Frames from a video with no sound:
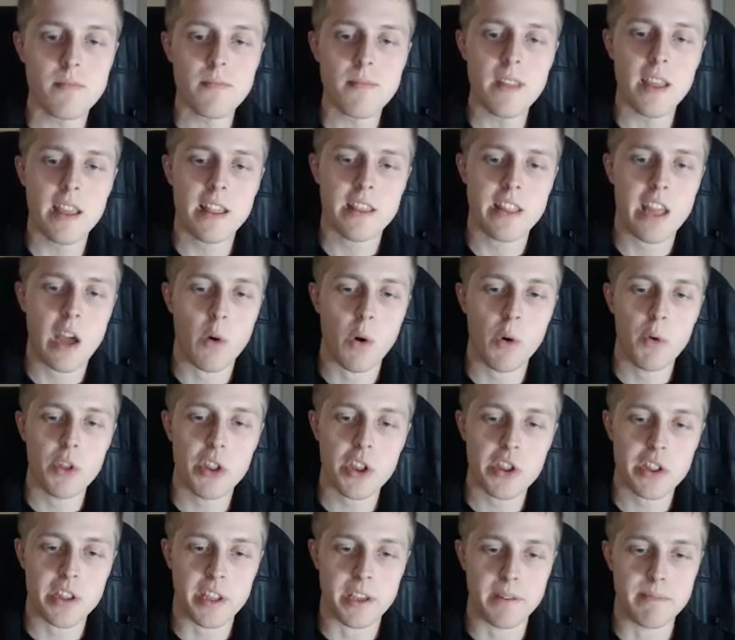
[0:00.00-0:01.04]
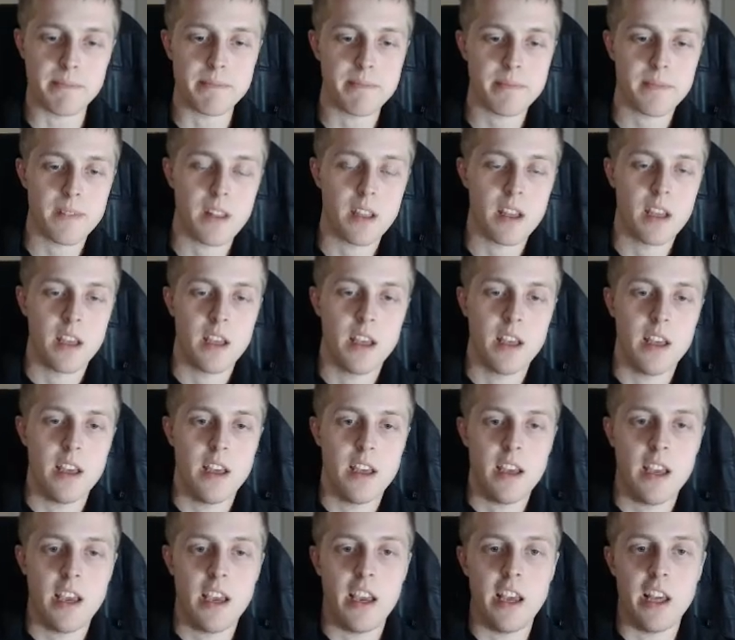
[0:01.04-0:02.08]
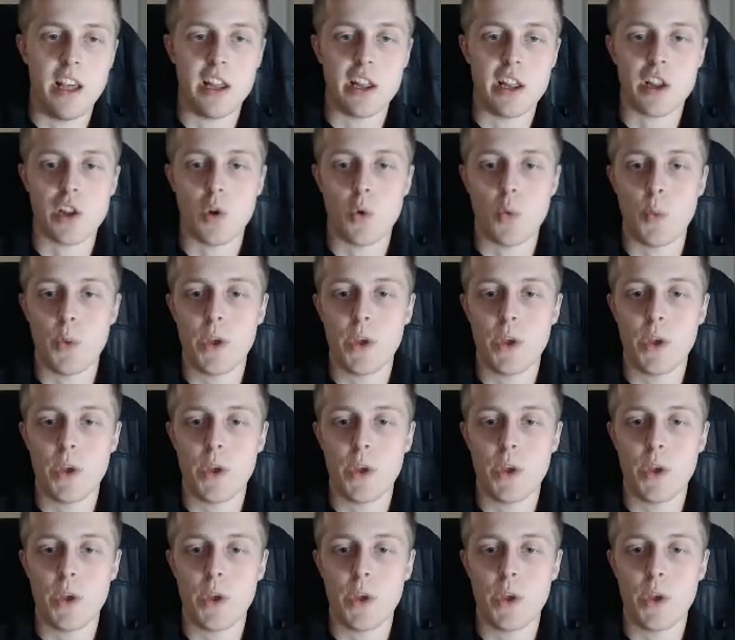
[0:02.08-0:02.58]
Now what we just did is we